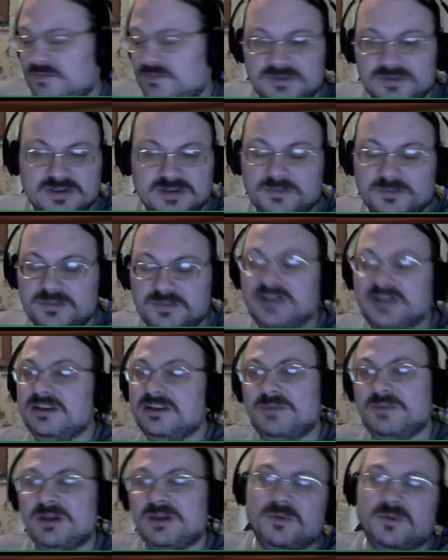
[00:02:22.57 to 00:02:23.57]
some
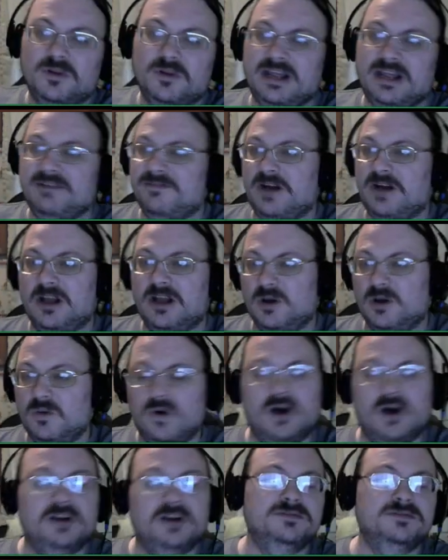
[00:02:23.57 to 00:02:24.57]
D&D people I follow
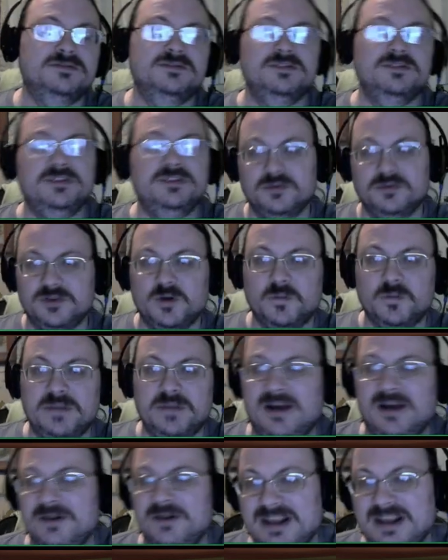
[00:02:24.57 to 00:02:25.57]
on YouTube
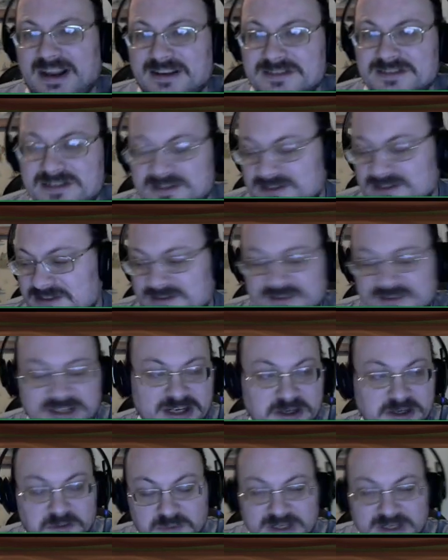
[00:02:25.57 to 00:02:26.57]
nowadays, because, you
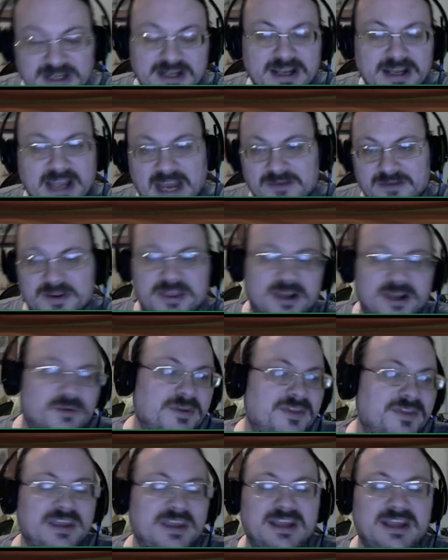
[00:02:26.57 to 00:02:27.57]
know, everything
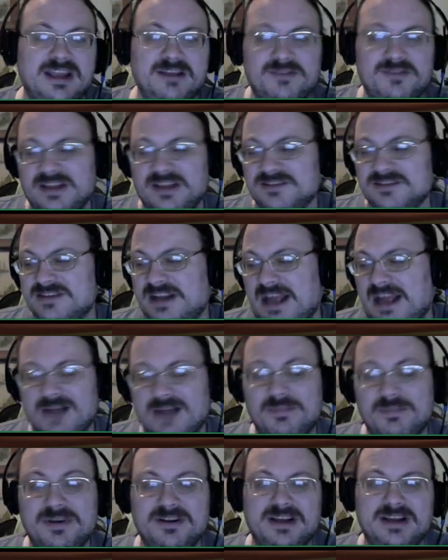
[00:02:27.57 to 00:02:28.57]
with the things that
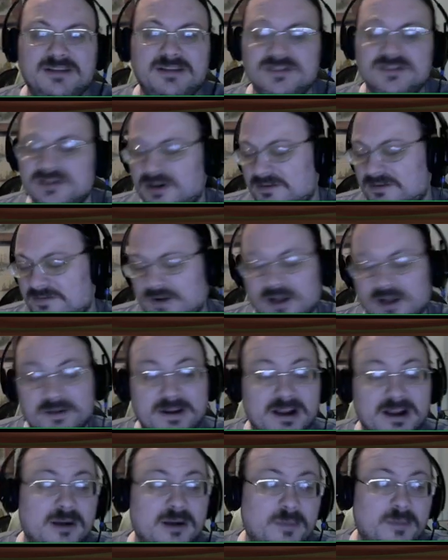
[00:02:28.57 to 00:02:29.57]
happened, I started following
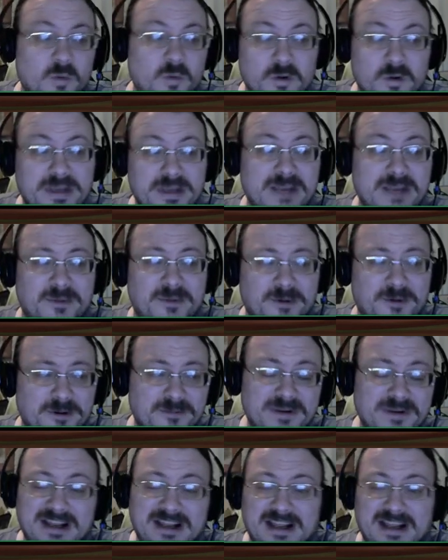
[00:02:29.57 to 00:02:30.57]
a couple more people,
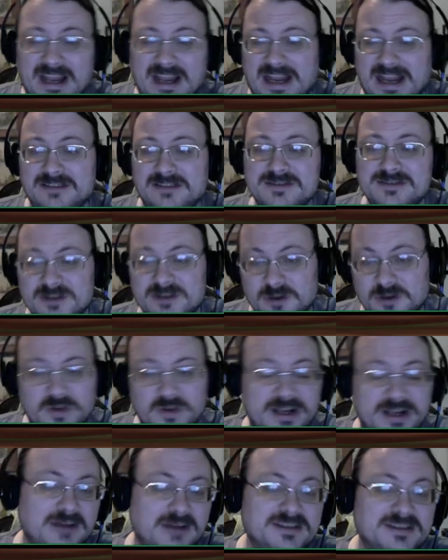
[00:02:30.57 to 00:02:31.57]
and so,
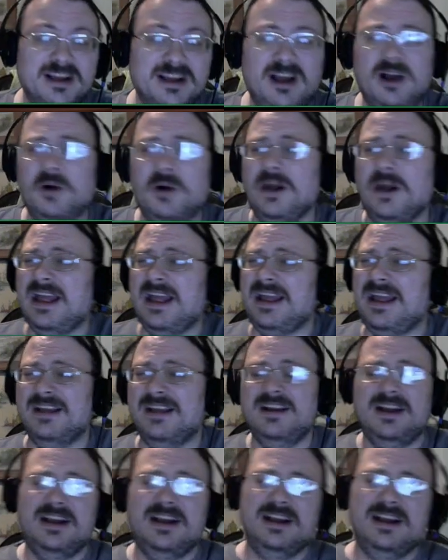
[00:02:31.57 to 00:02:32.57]
like, I was like, oh, hey,
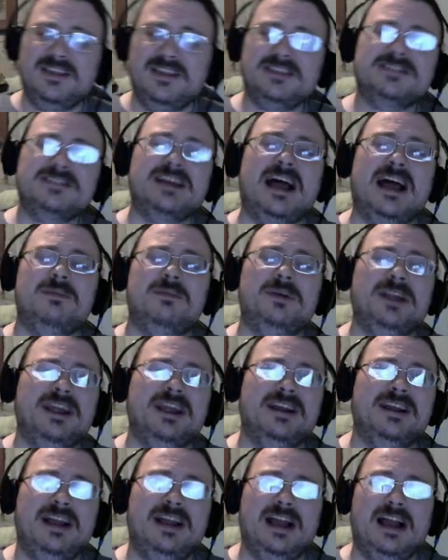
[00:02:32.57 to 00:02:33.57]
this is happening,
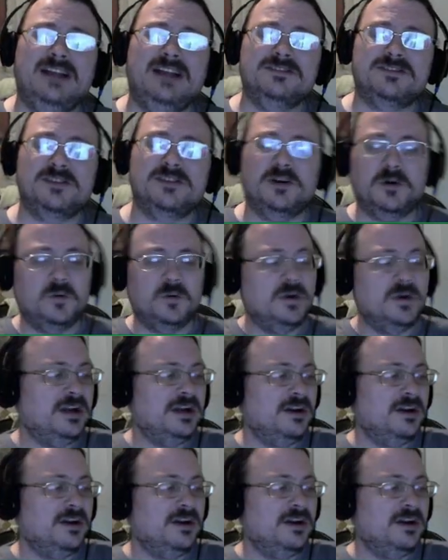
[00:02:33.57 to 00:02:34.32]
and so,